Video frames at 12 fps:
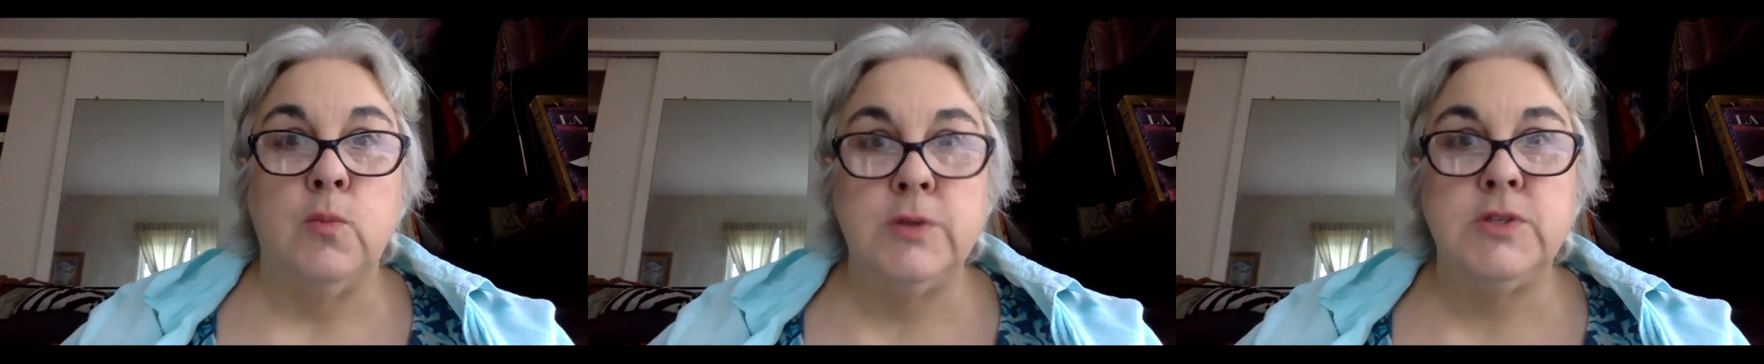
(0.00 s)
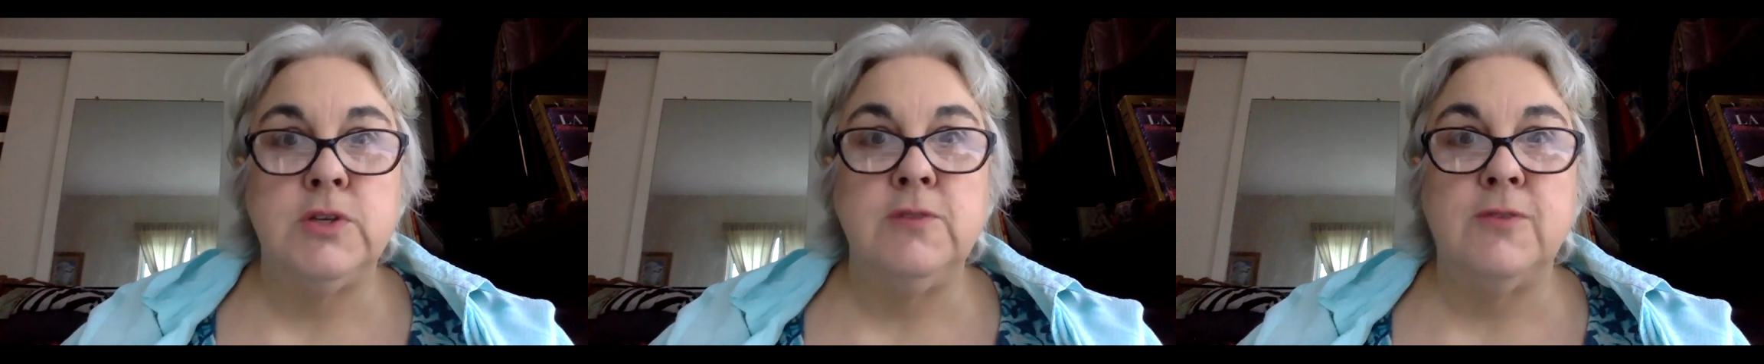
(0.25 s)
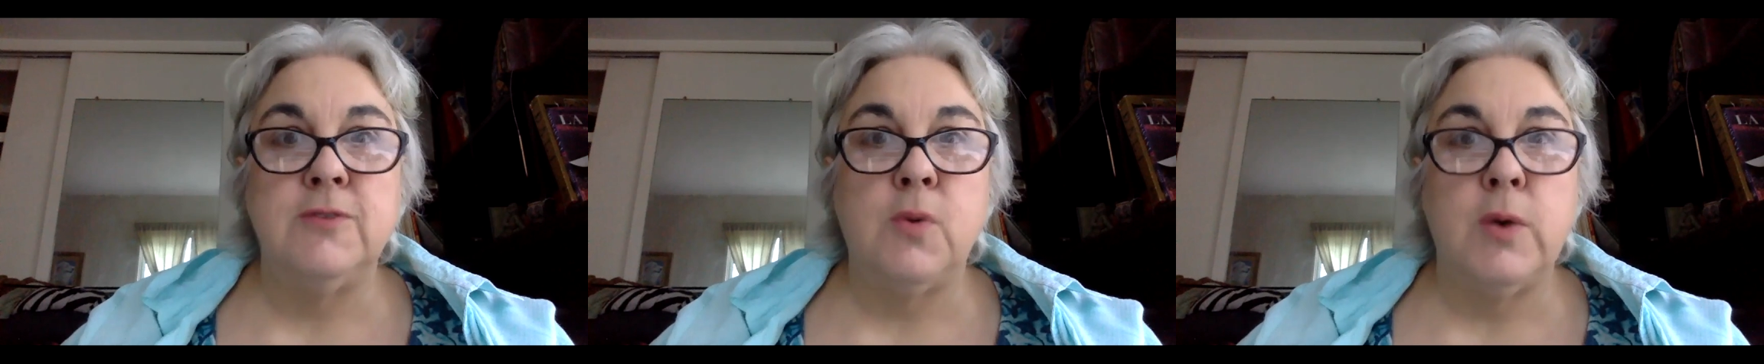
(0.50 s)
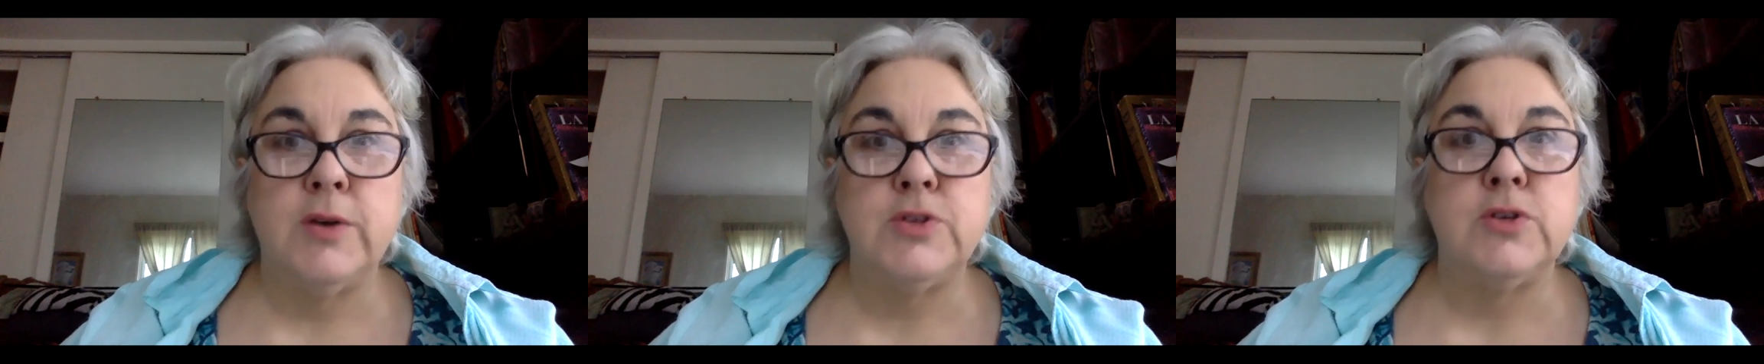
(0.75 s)
once you've
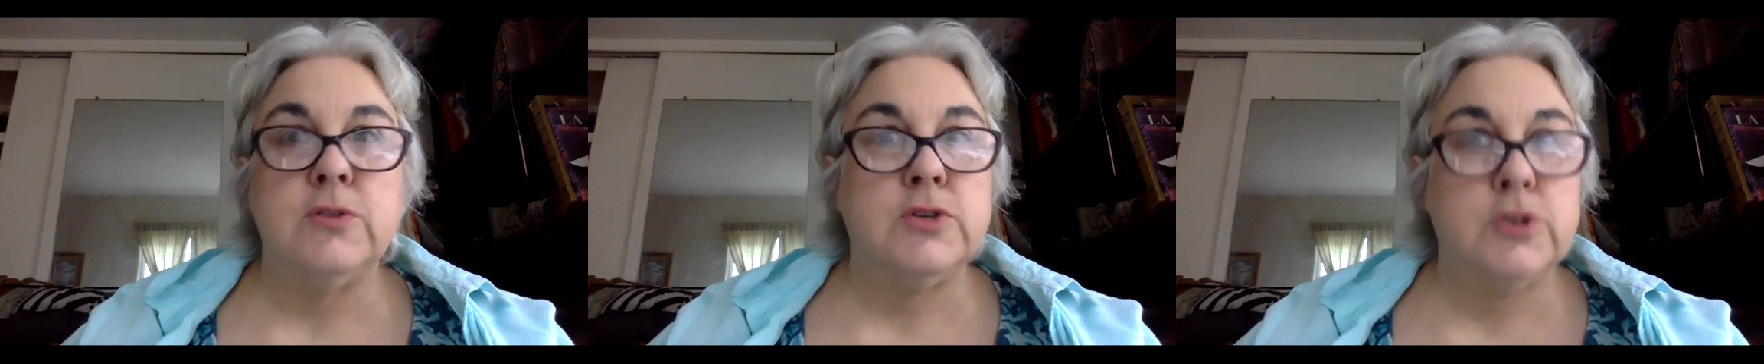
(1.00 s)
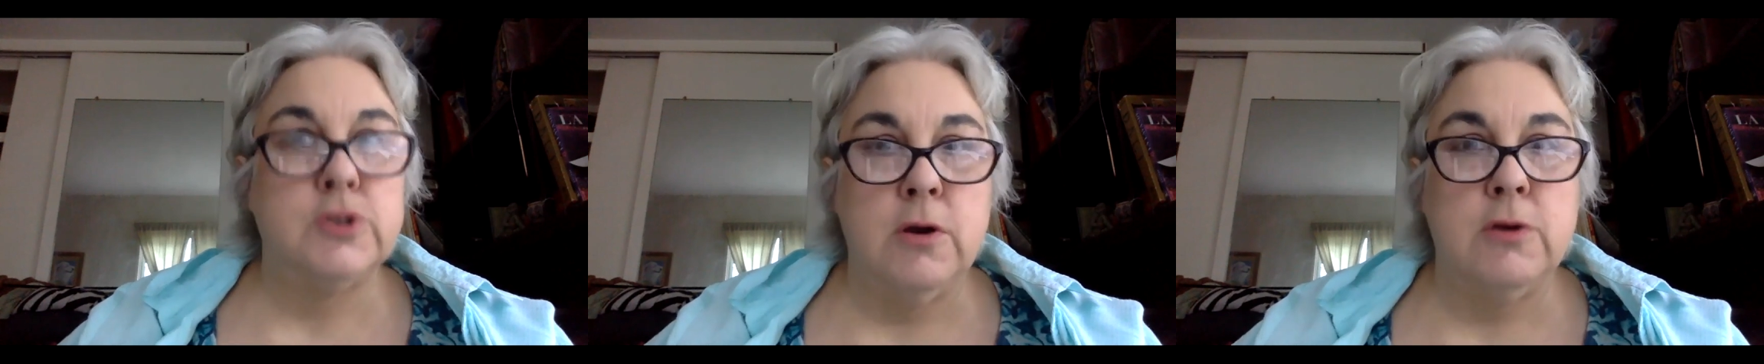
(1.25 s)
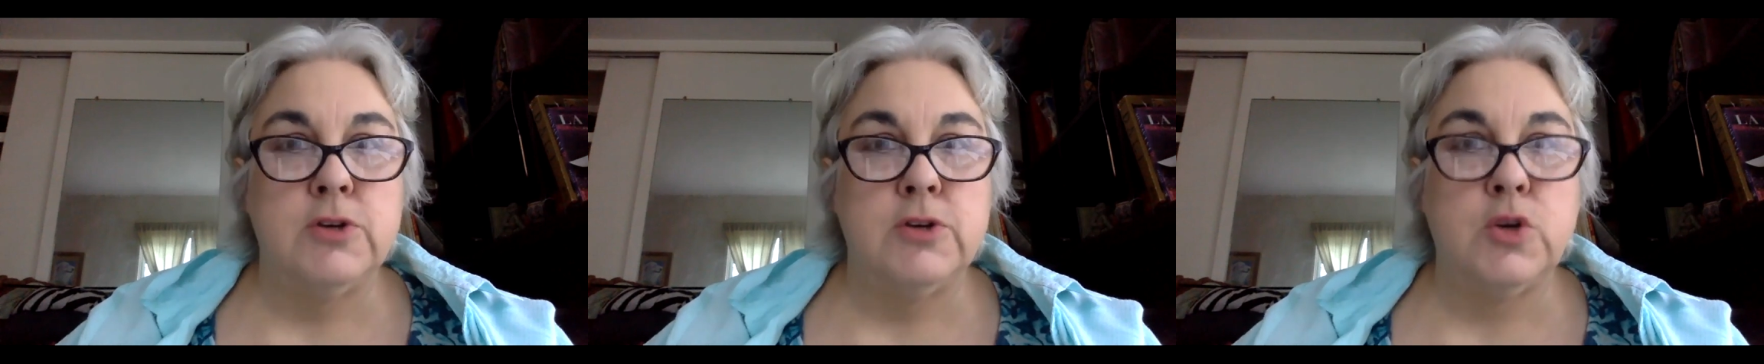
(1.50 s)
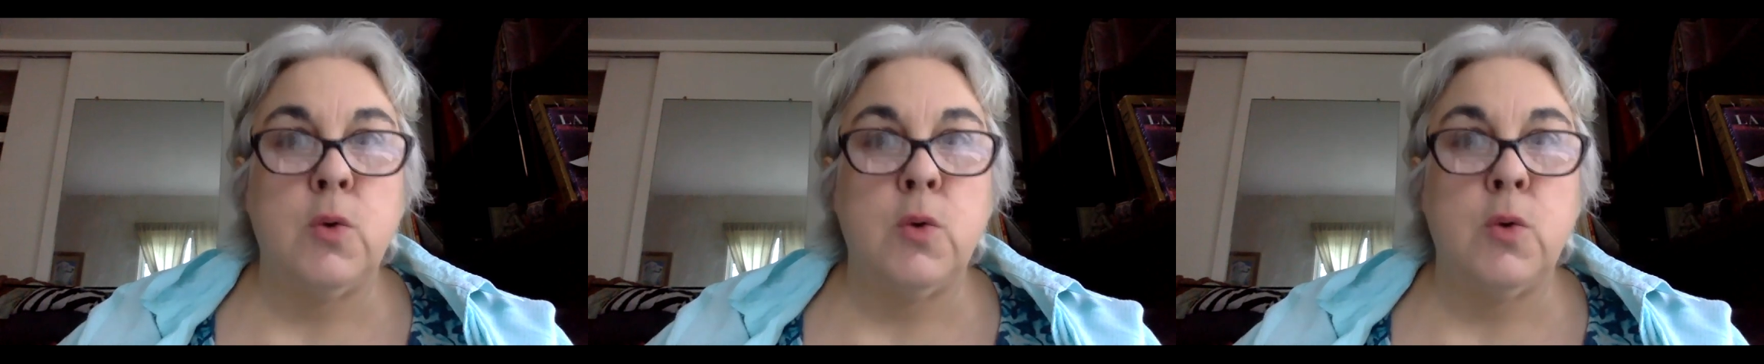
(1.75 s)
questioned the church,